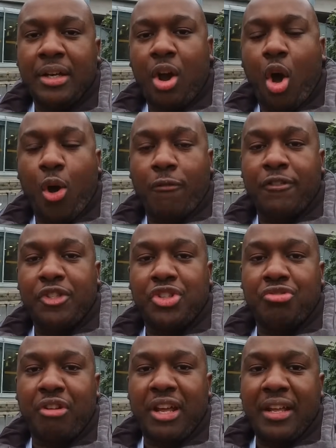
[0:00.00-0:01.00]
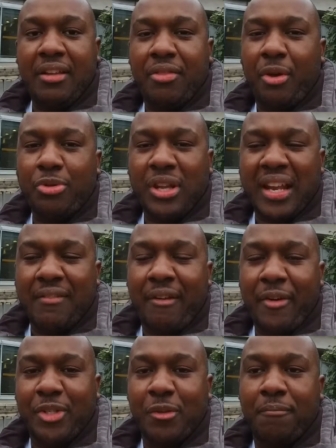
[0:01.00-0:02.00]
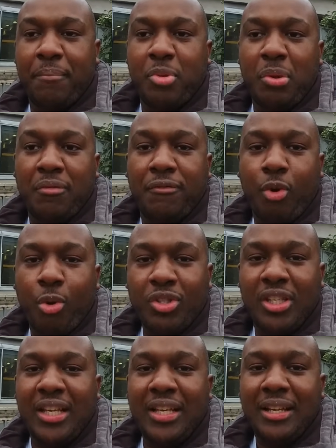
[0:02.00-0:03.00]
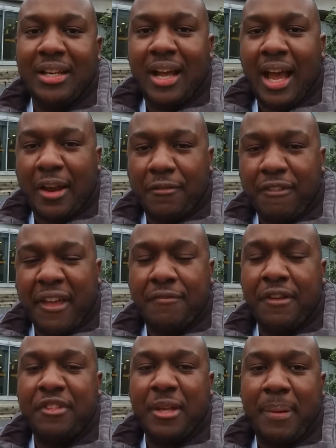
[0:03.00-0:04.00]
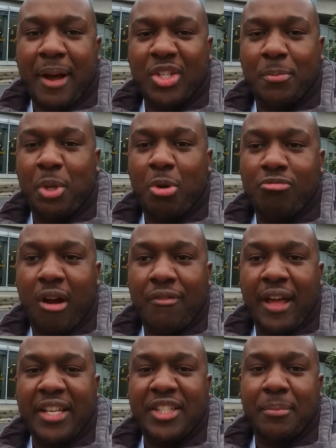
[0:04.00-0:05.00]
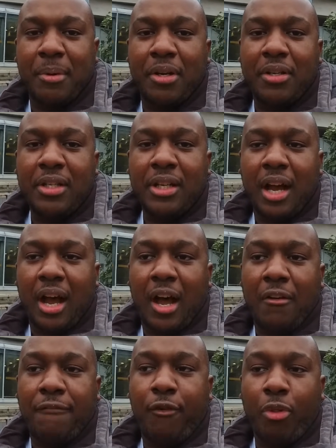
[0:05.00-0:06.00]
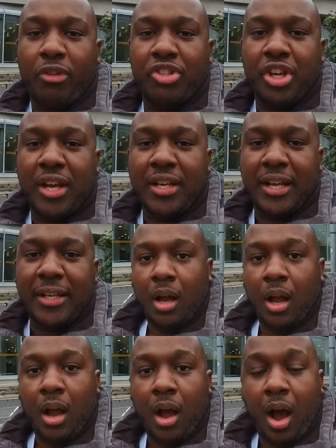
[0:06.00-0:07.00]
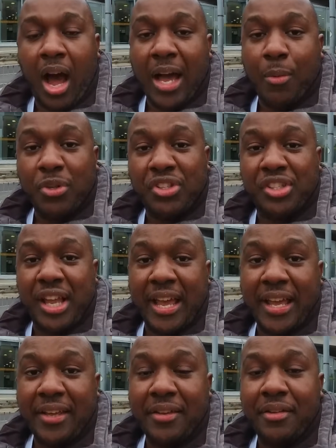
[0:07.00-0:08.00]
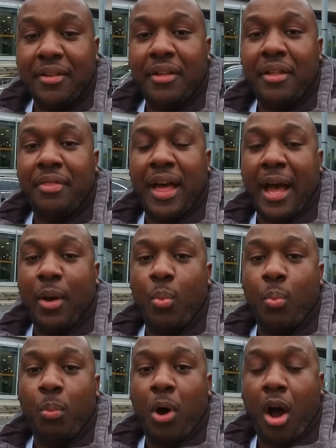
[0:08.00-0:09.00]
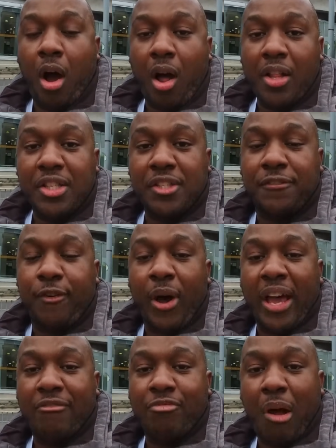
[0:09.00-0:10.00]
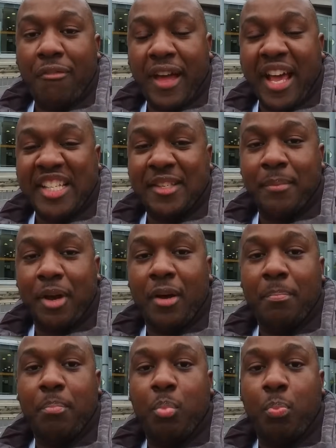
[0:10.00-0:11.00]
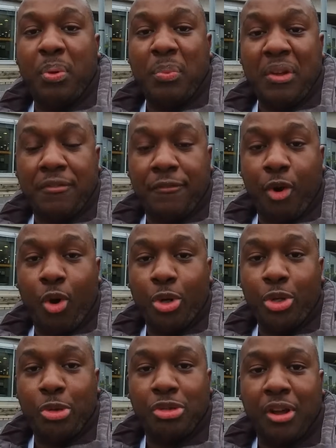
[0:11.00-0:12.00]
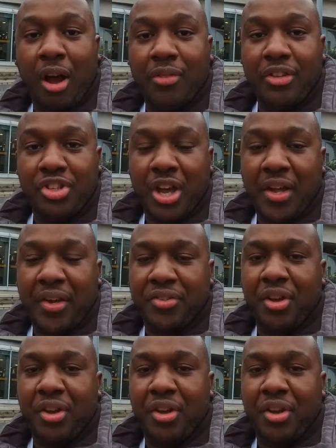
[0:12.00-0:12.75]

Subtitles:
Oxford Street, those kind of areas. So between £40 and £50 would be a rough estimate for the journey. I would say that answer for a rough estimate before you start the journey.